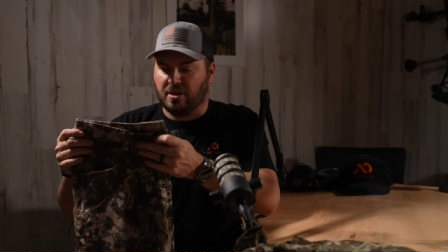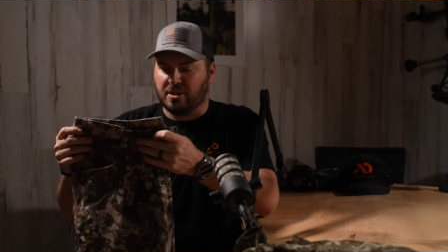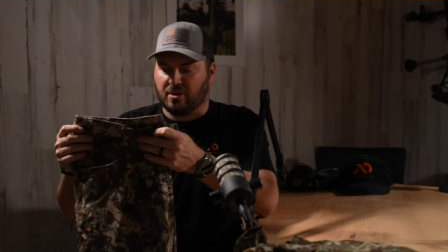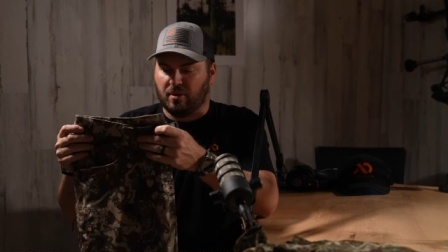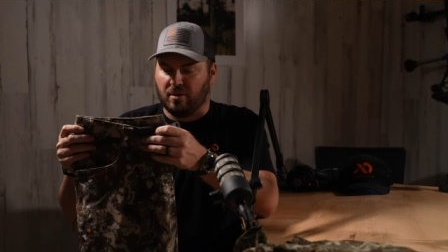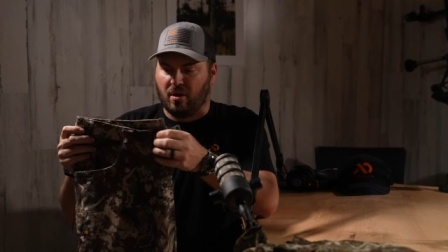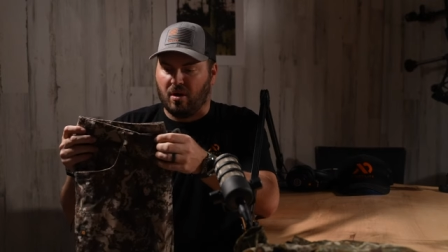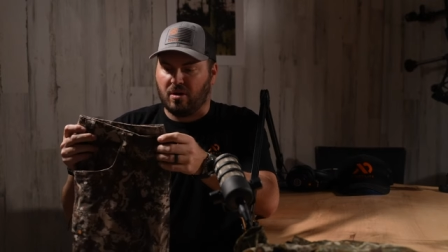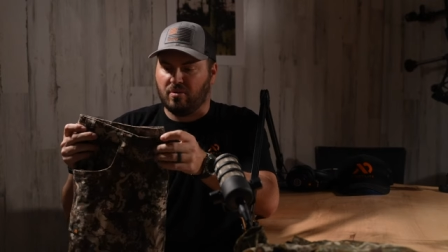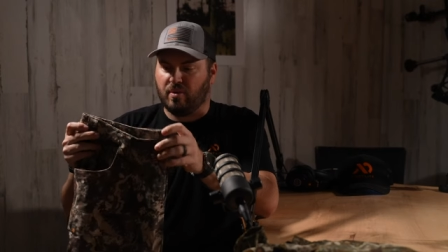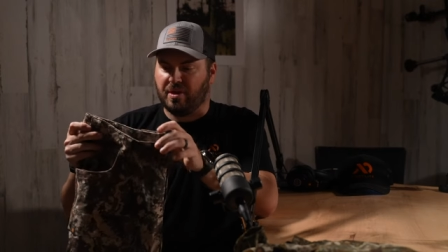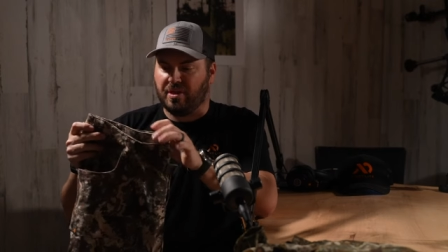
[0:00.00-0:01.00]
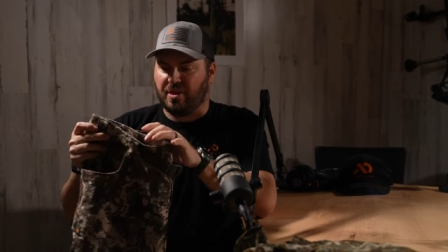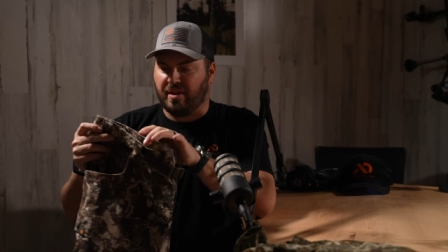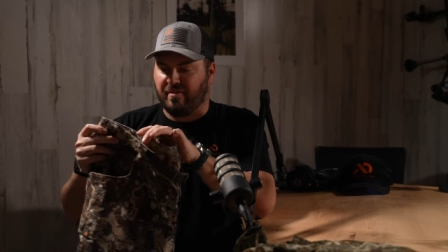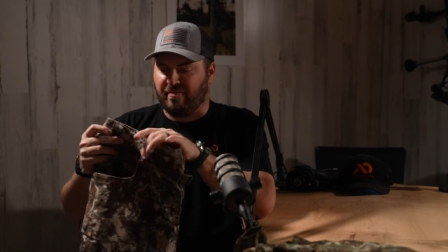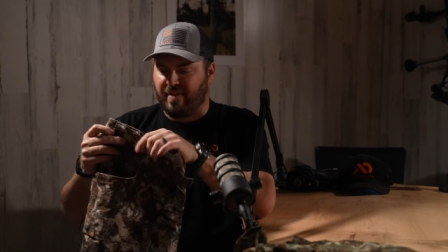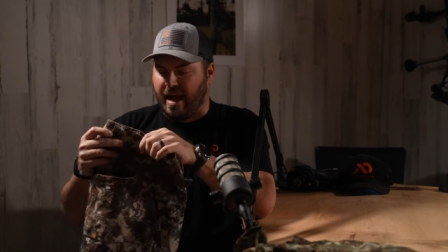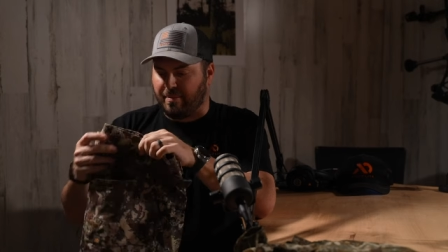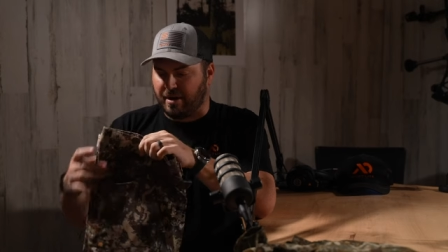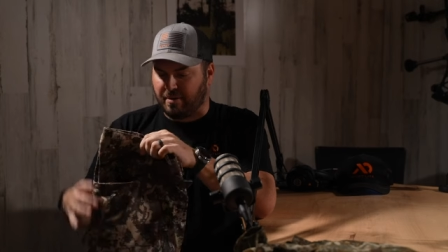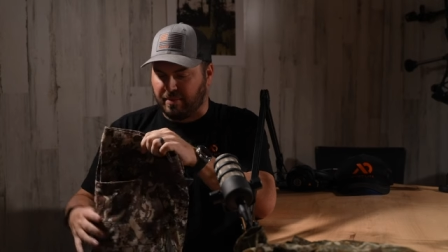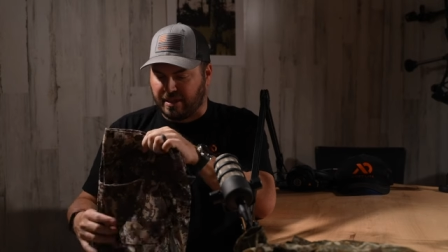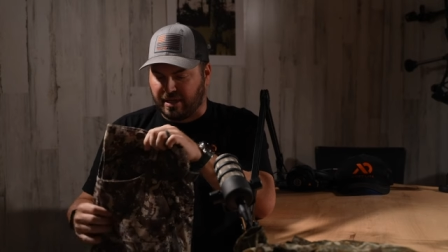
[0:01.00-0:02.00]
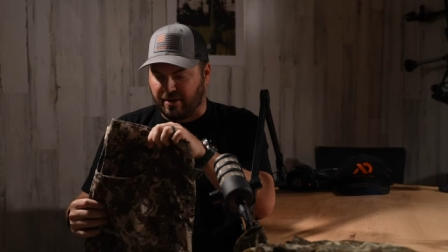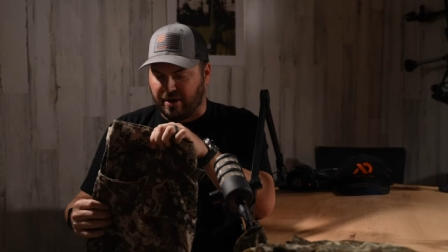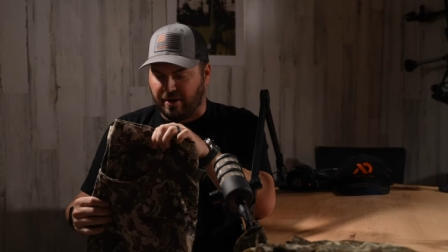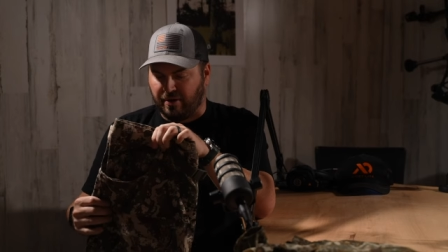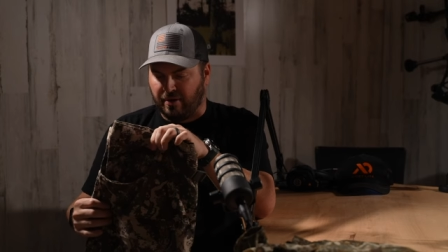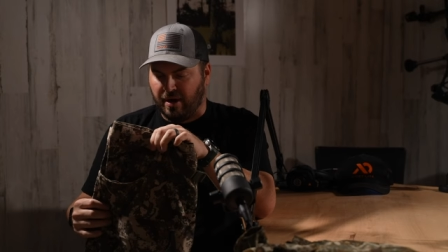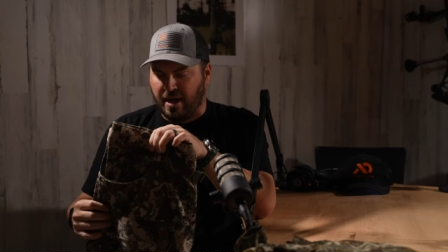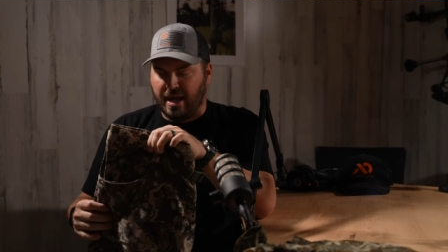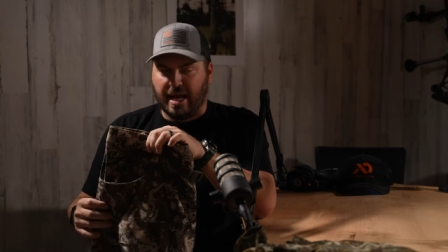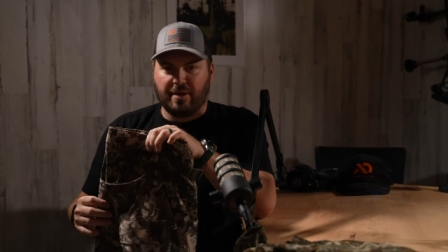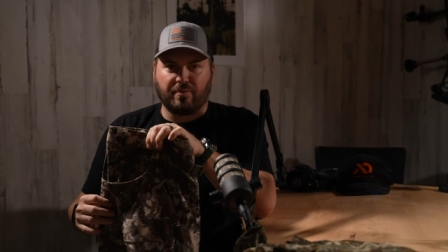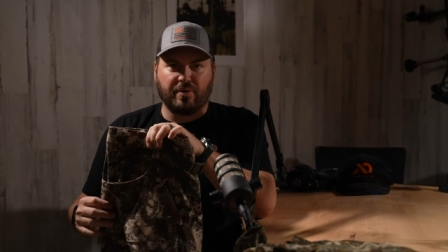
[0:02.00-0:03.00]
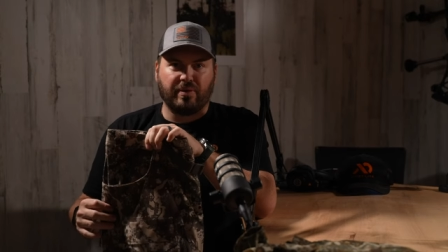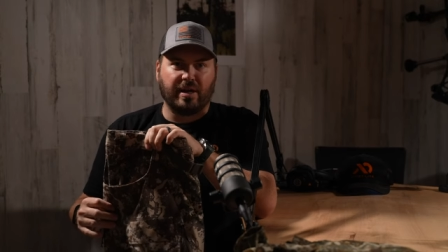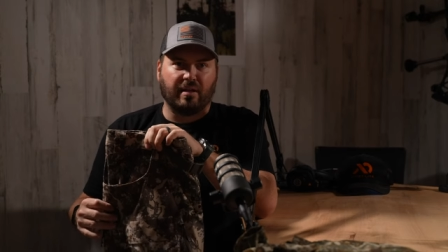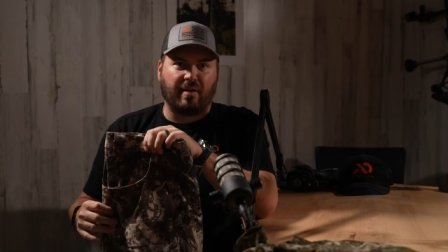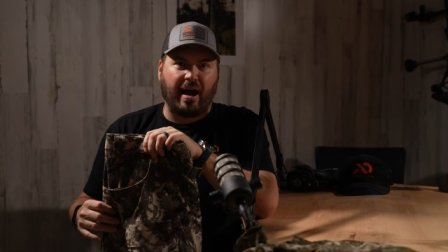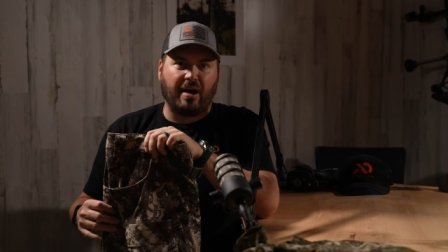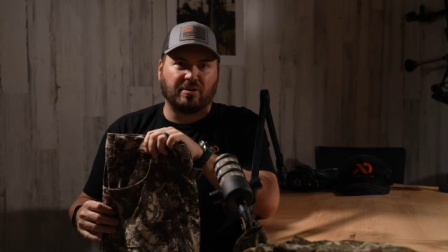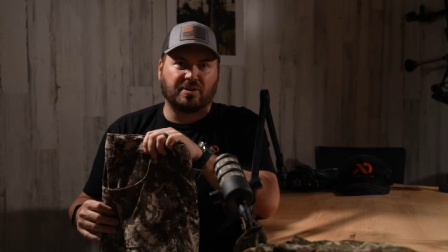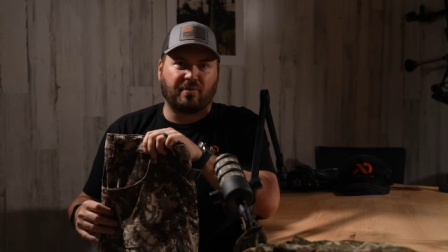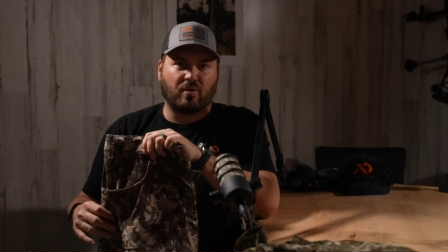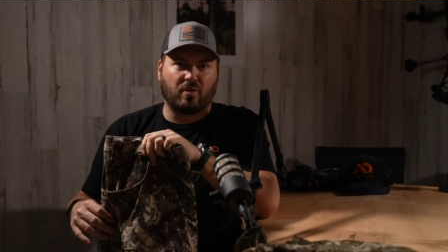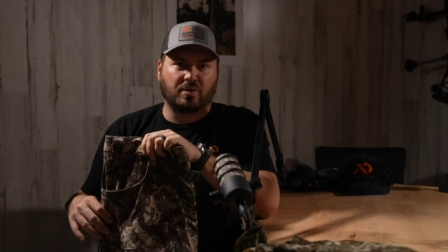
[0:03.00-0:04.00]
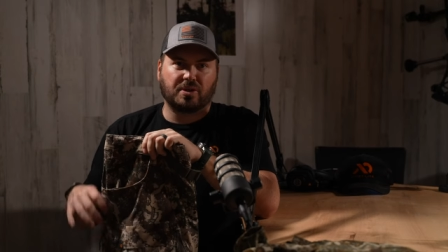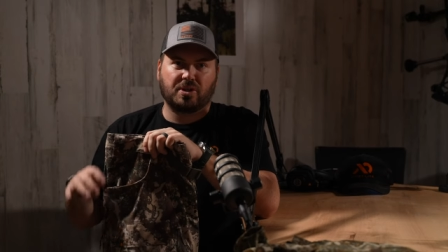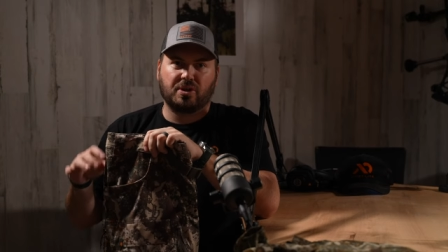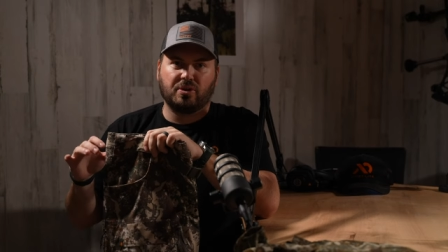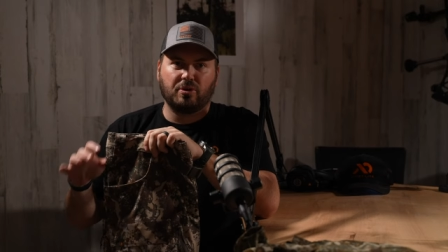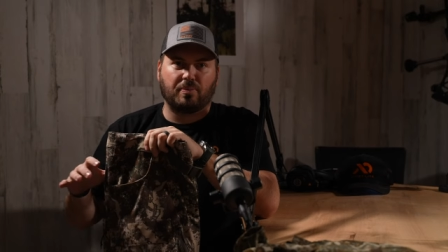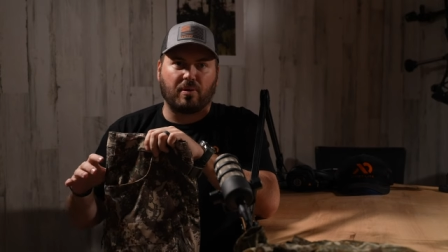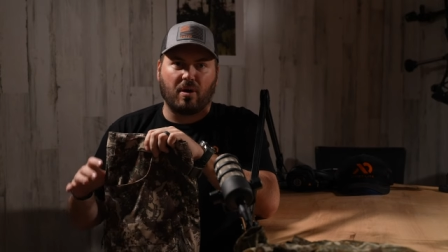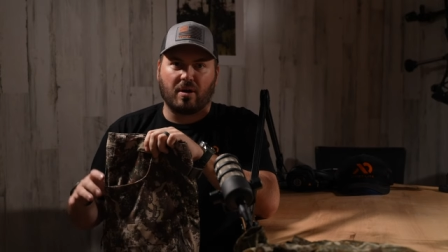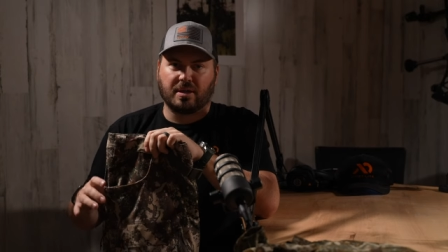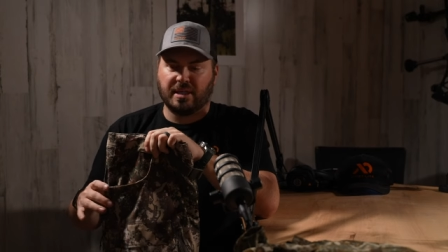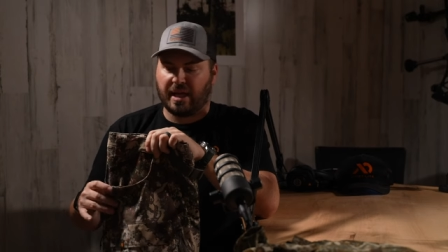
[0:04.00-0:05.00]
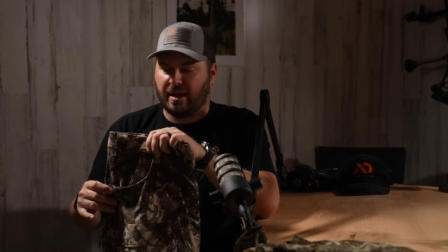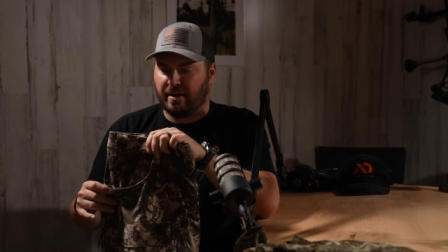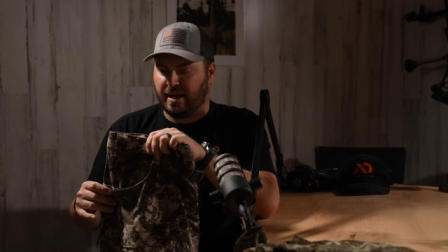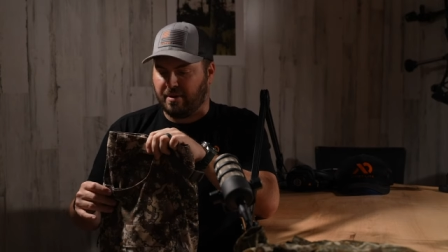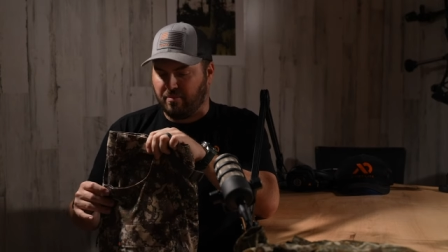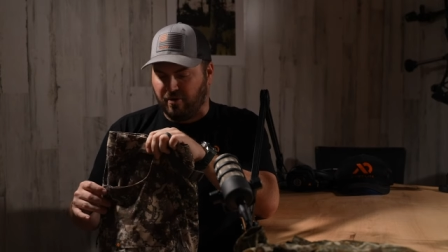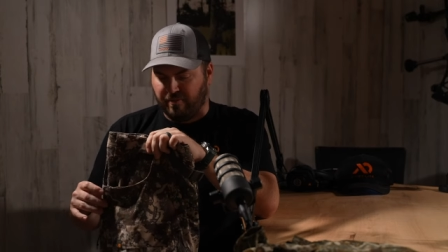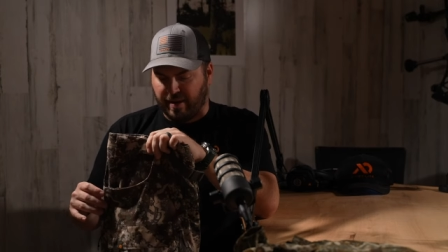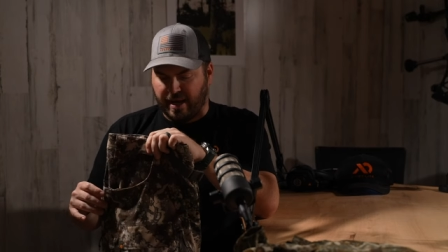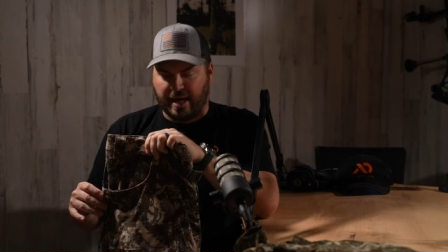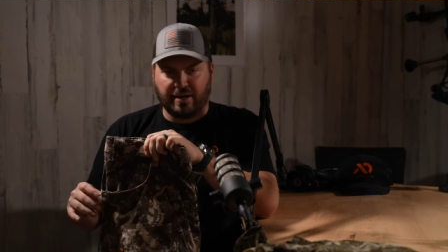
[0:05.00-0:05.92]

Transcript: So, along with the fabric material, it really allows for super articulated movement.